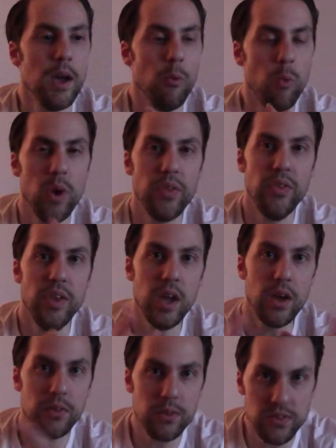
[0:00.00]
With the
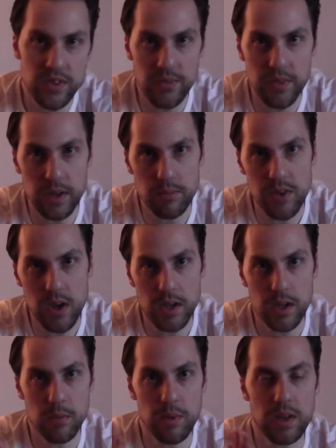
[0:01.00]
other stuff that I'm
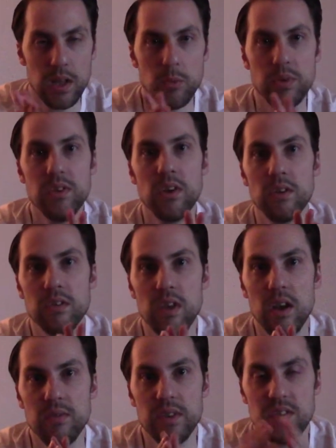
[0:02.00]
talking about, like with
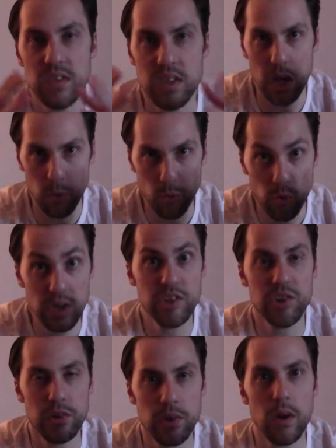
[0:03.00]
Darksoft, it's
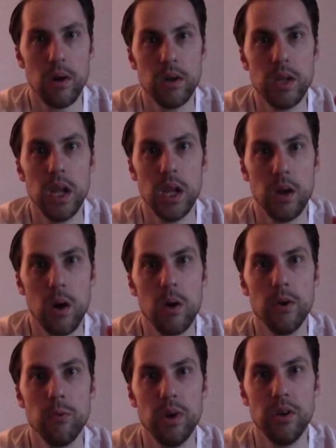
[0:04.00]
original arcade
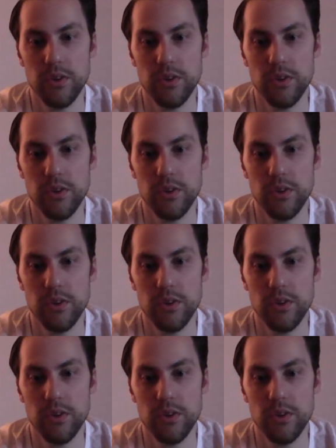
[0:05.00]
hardware.